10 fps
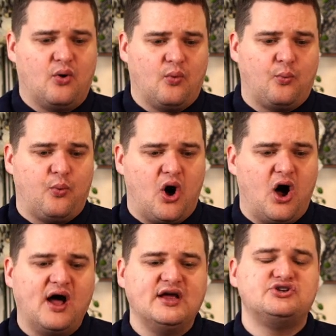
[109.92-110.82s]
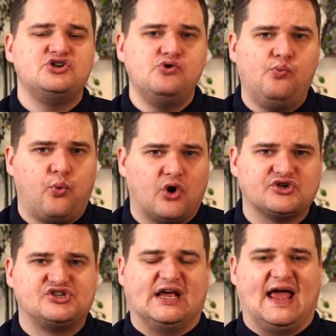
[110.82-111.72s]
why do you
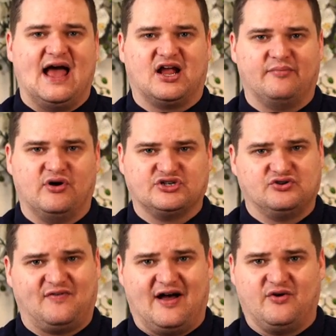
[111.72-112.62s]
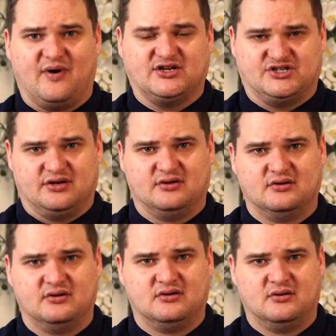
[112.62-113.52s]
want to get a commercial valuation?
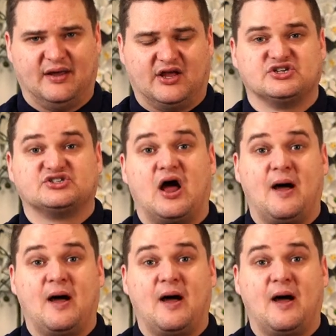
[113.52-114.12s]
Because